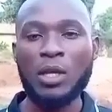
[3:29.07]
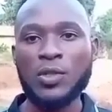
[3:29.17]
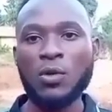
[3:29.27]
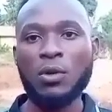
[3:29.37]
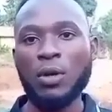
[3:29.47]

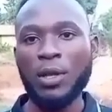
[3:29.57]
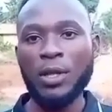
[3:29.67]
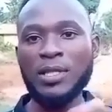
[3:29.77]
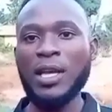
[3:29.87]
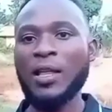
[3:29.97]
So
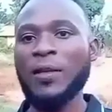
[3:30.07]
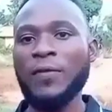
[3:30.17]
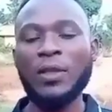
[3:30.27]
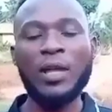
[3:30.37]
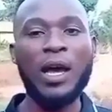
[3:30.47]
these
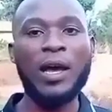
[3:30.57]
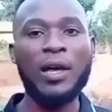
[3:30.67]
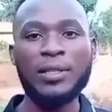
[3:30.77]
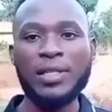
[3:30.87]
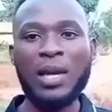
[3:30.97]

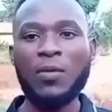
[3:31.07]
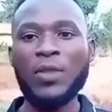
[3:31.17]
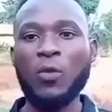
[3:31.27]
are some of